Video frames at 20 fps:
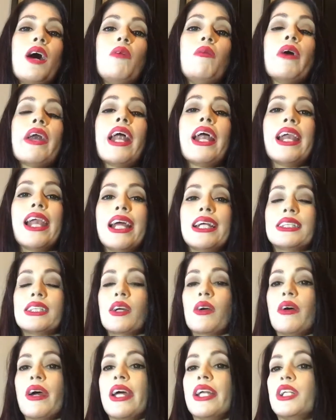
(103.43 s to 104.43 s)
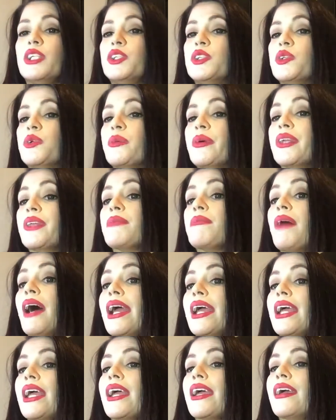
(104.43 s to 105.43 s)
what I like to go ahead and do with
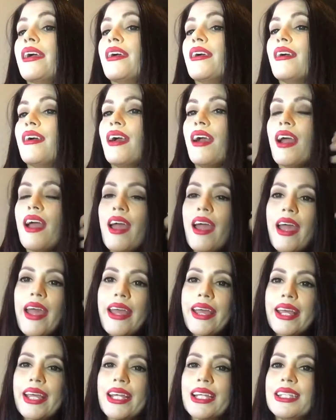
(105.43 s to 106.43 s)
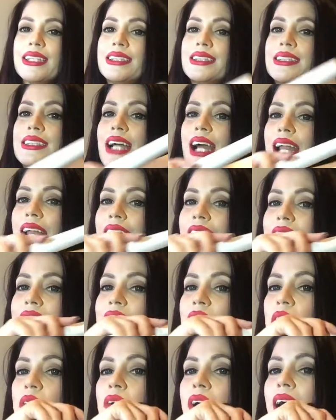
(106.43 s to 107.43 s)
my hair is I like
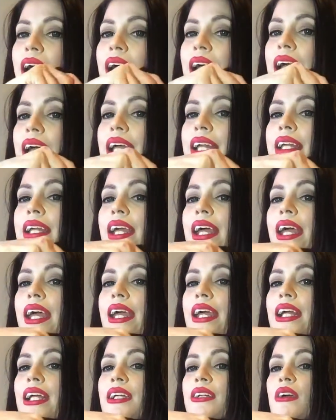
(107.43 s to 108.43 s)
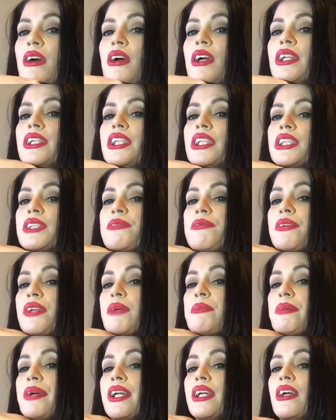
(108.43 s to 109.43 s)
to go ahead and just
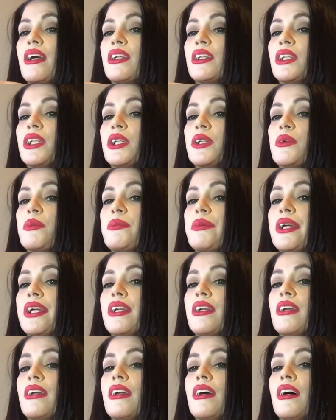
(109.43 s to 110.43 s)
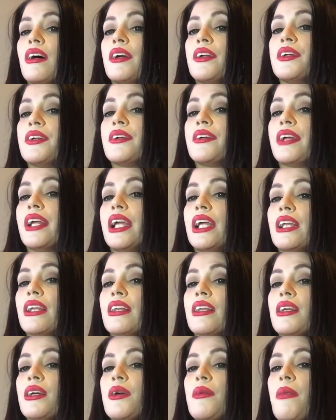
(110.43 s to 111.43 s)
flip it a little bit
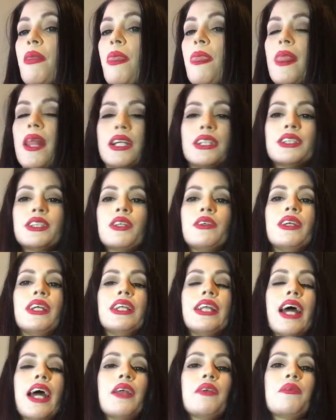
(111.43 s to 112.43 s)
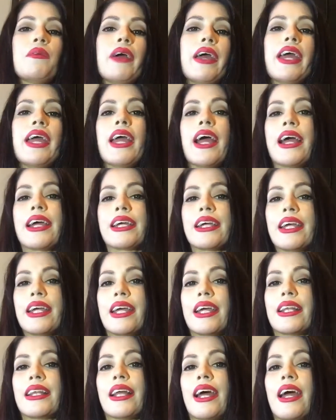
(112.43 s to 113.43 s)
underneath so that way I can
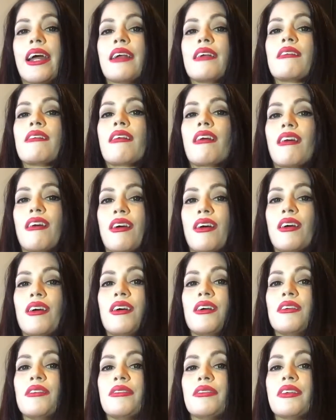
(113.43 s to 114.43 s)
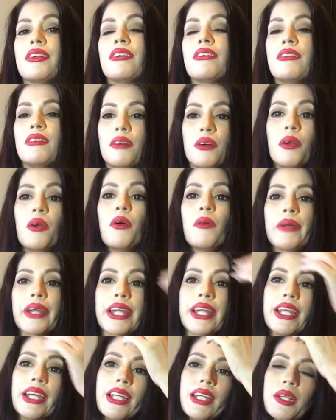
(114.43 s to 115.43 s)
get that curve
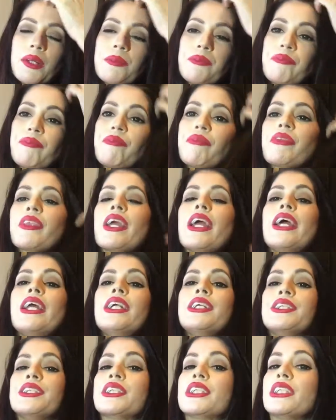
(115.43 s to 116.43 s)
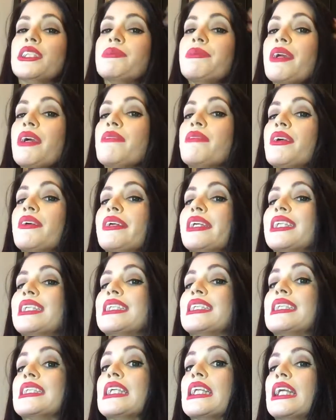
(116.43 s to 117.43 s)
going in, and it just gives me a very
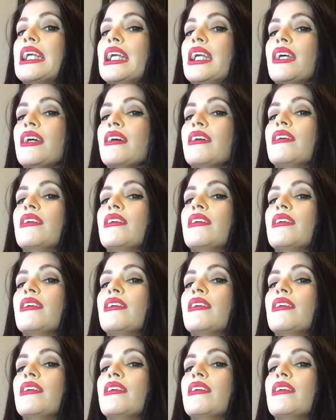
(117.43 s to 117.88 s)
sleek